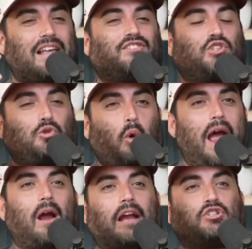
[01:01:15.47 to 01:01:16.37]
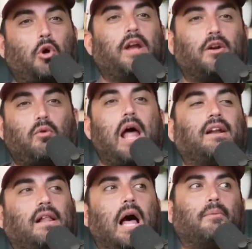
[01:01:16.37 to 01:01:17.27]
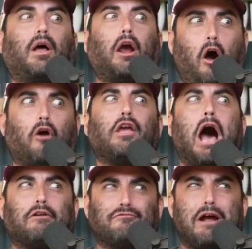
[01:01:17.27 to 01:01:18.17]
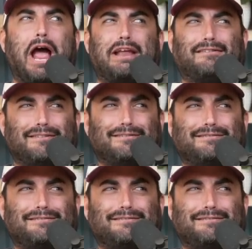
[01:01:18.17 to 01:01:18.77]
I swear I joined a run club. They're like, oh, yeah, right.